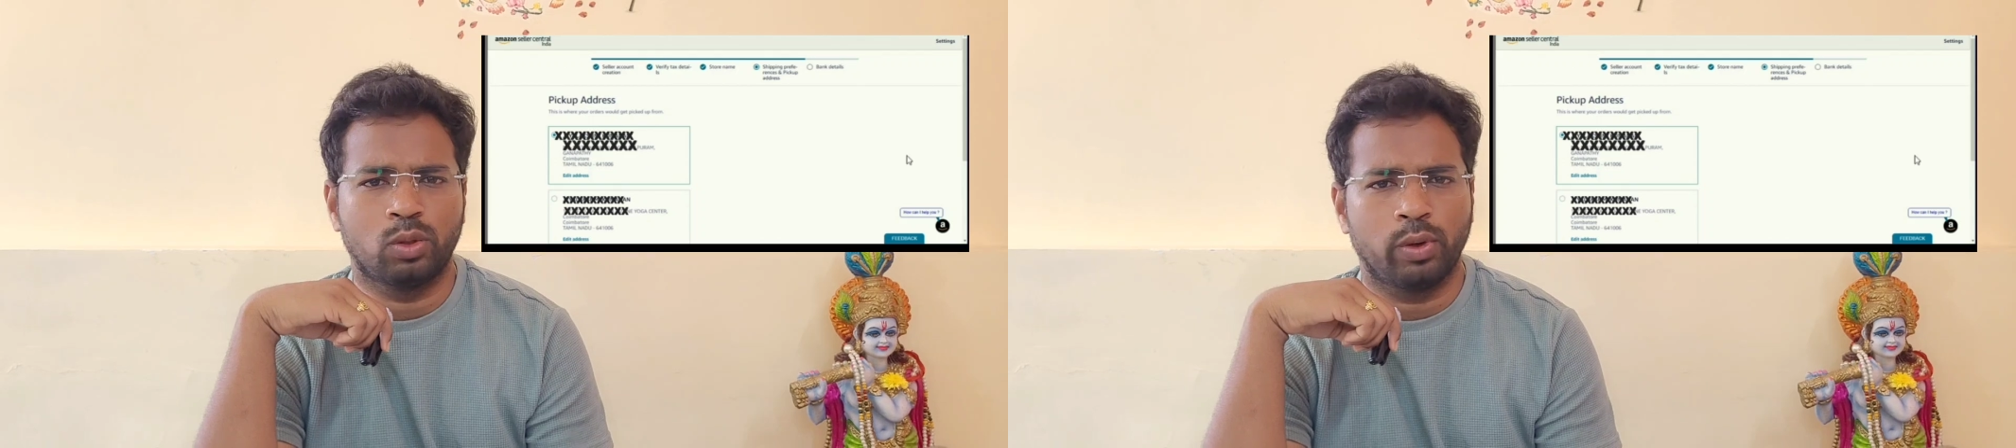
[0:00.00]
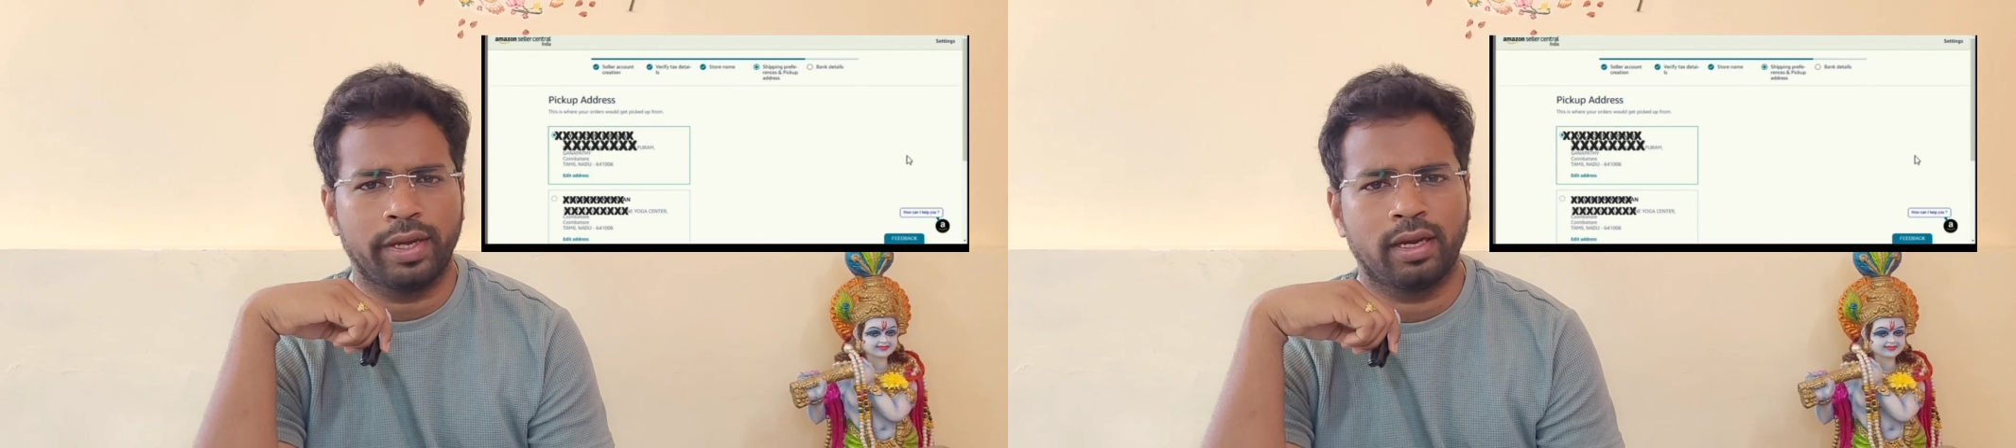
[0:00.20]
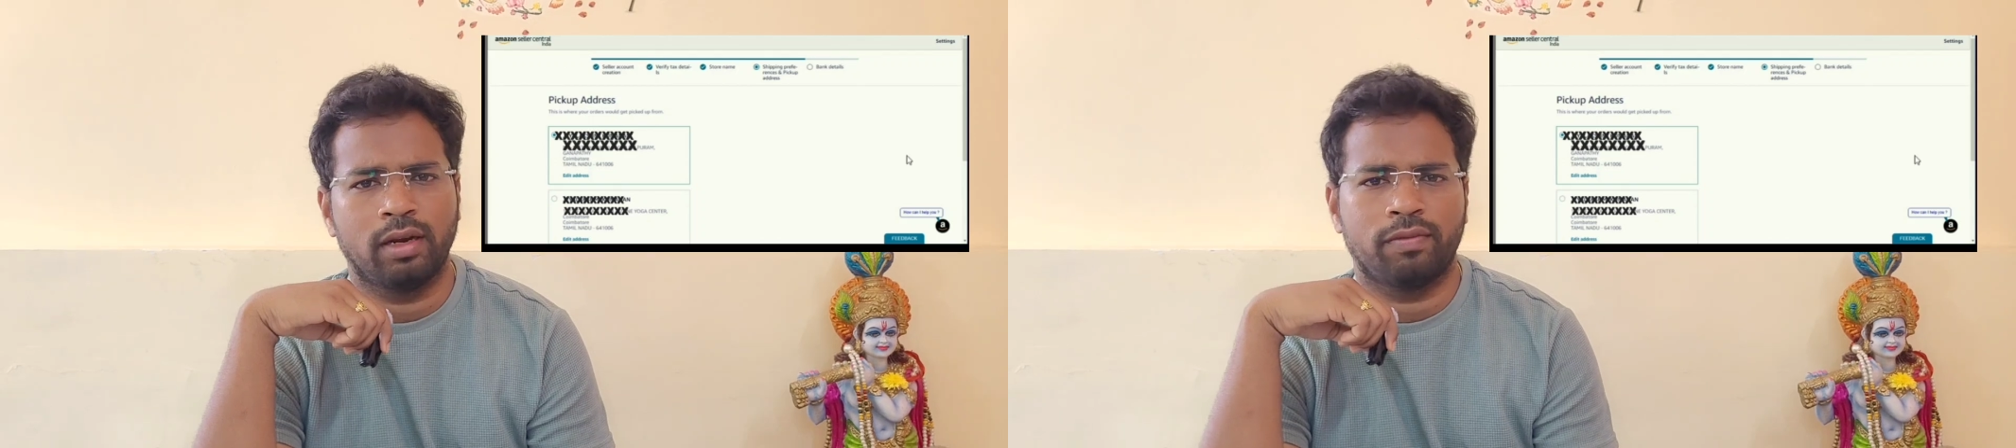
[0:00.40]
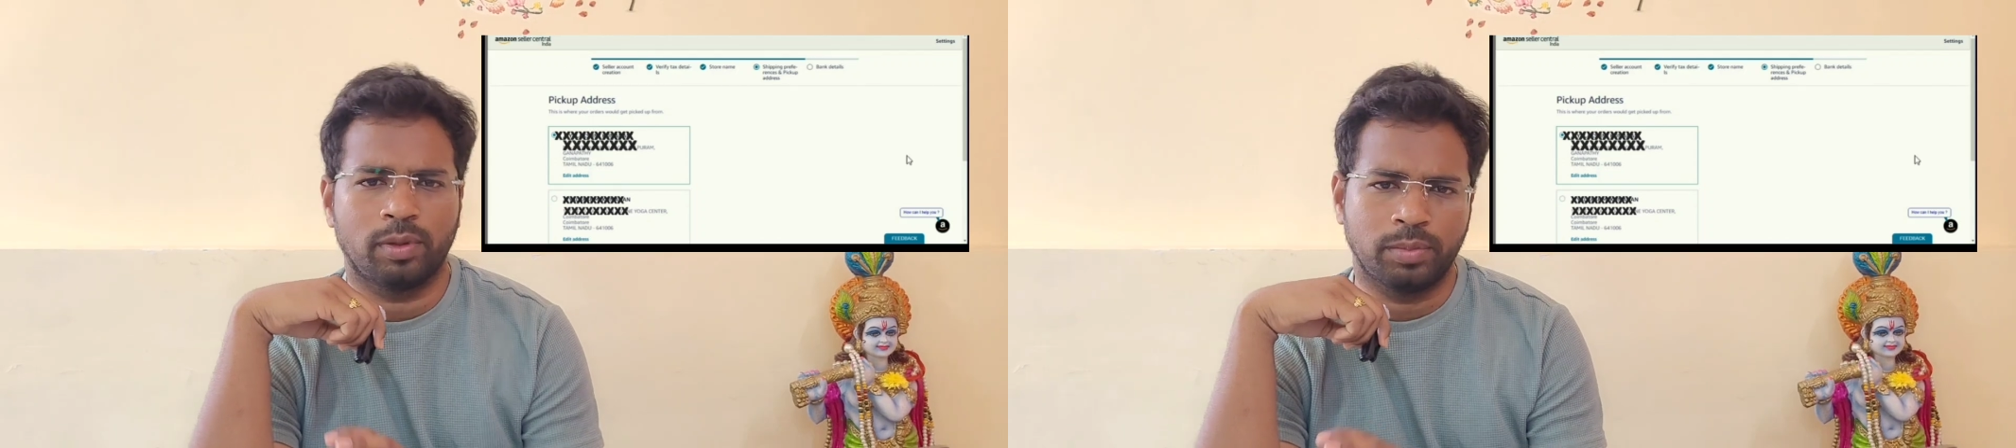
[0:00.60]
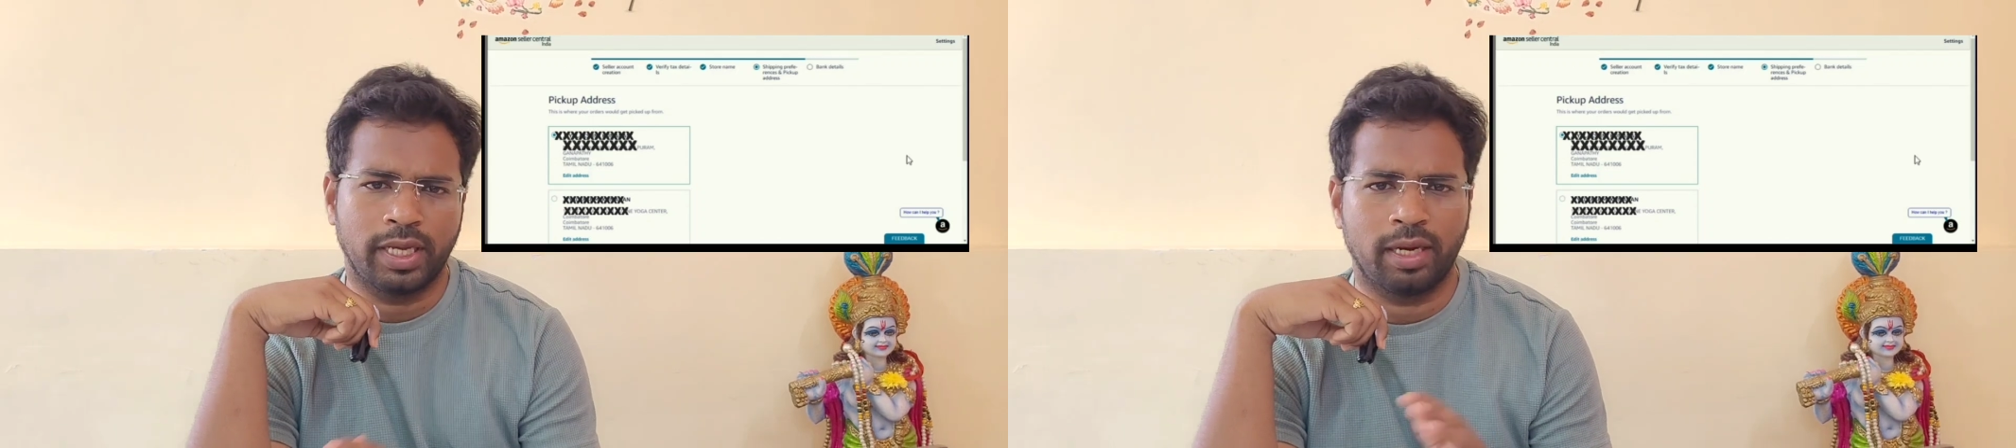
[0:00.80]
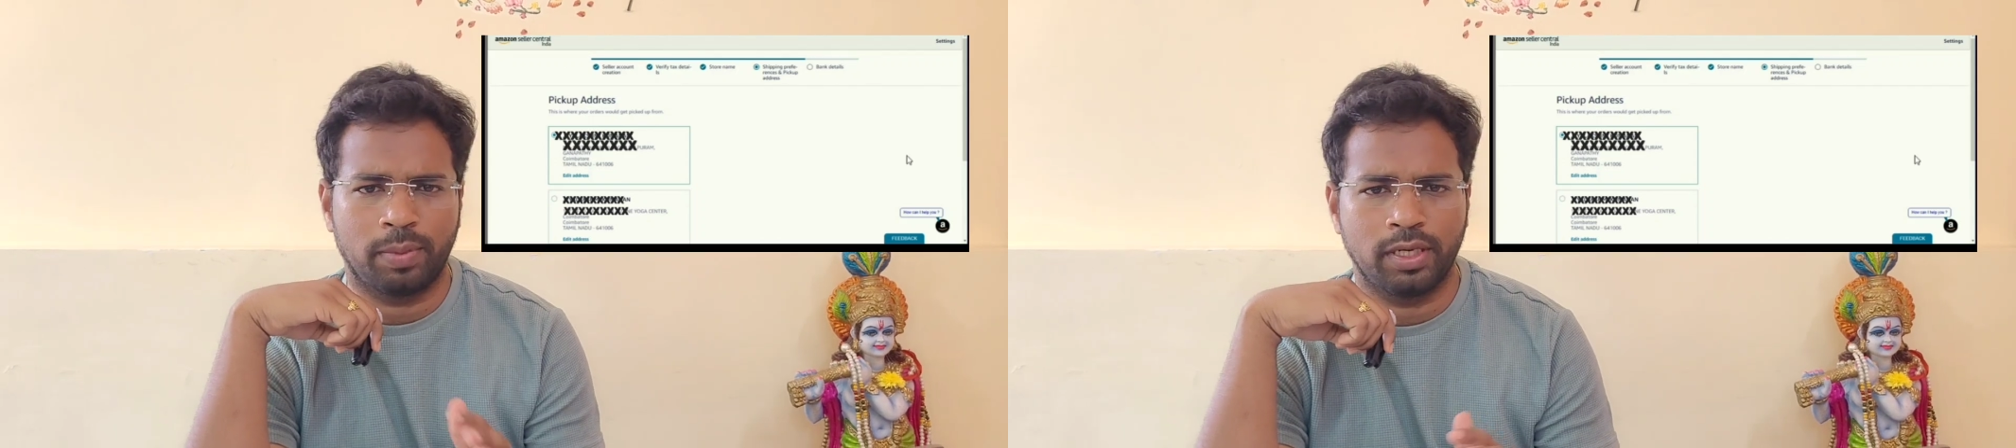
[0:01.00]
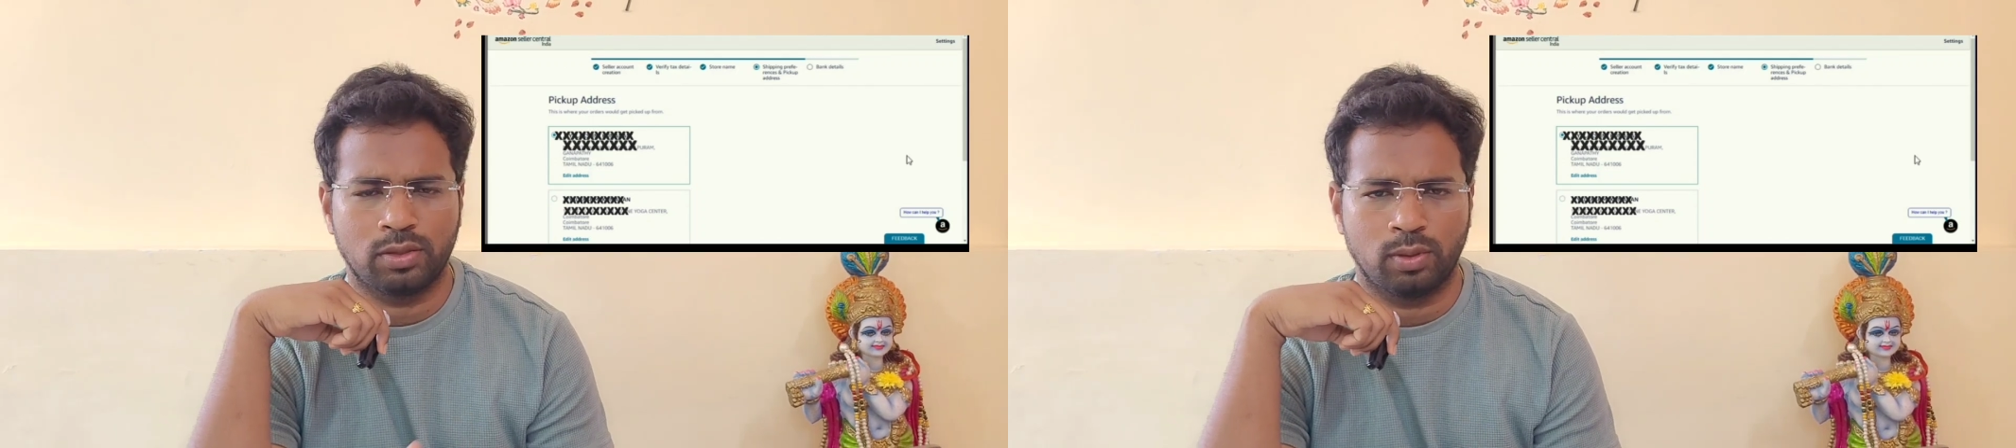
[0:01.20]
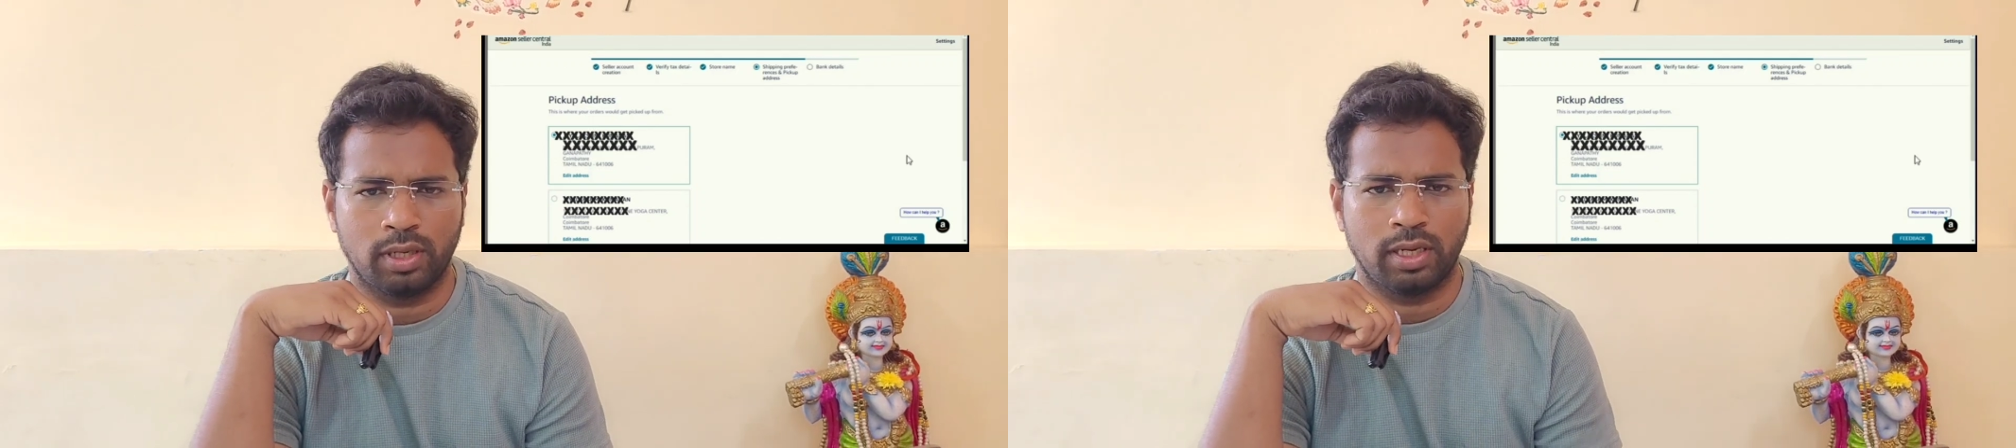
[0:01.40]
going on from their place
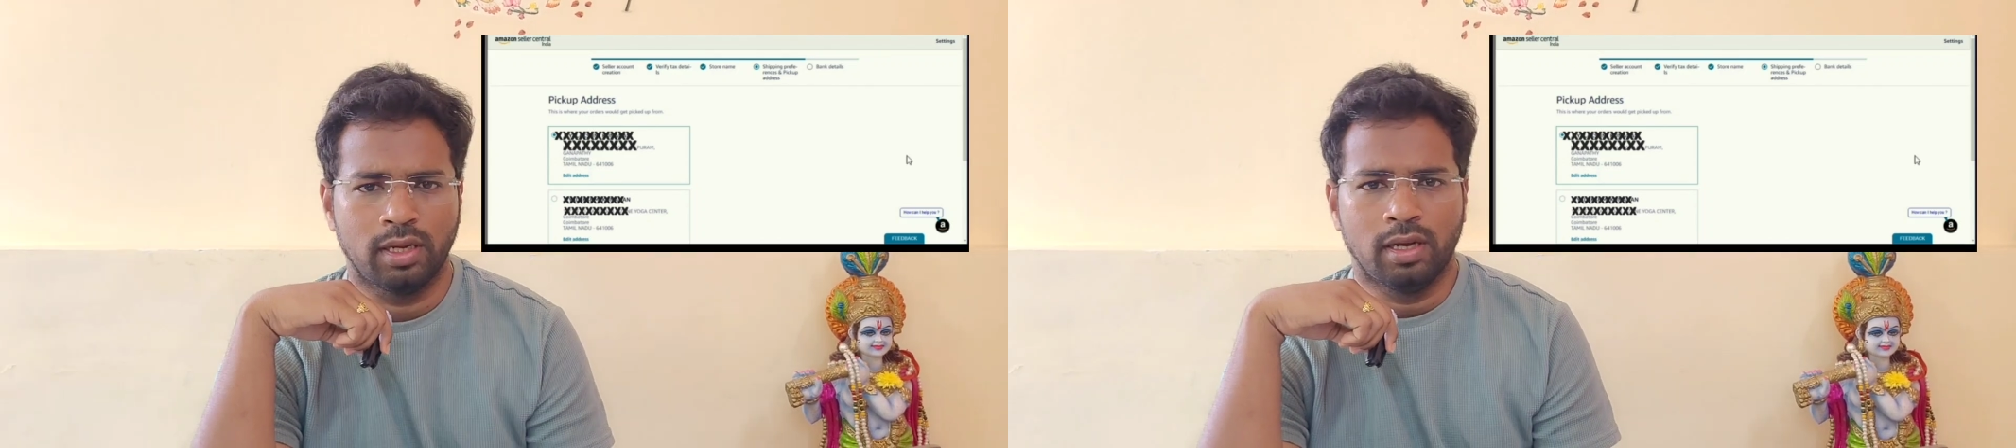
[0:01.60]
only.